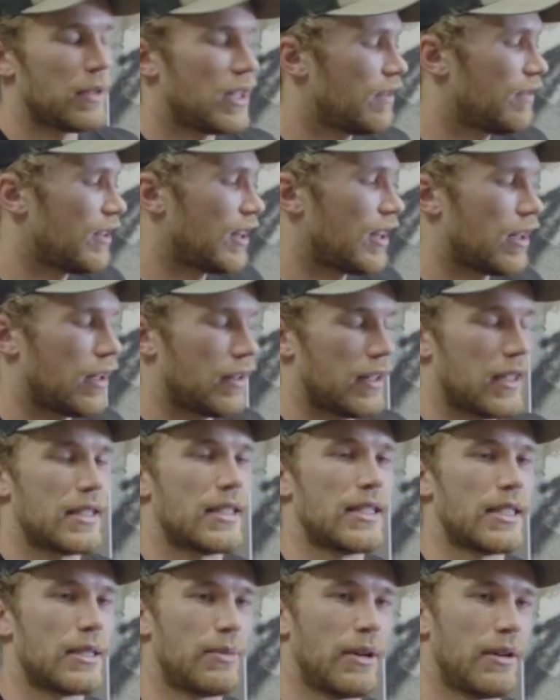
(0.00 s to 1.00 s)
Even though this
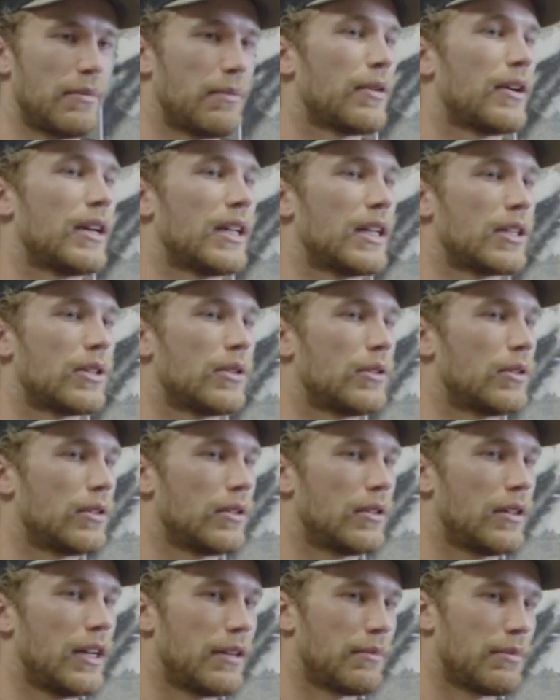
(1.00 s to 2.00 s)
has been pretty
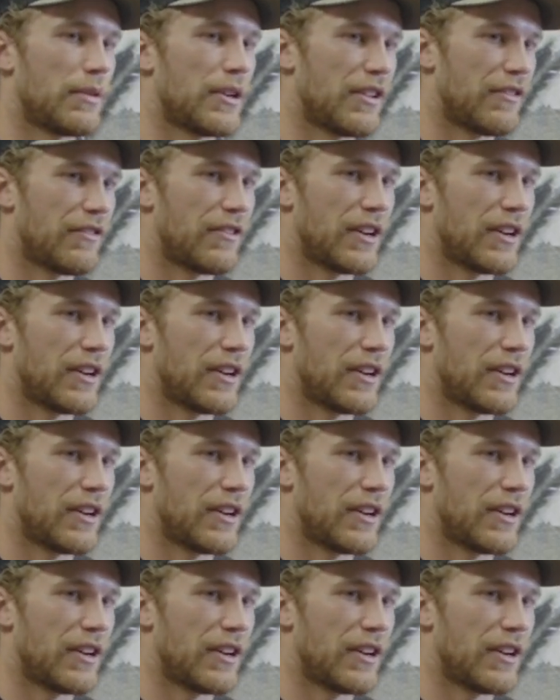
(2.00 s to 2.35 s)
cool and pretty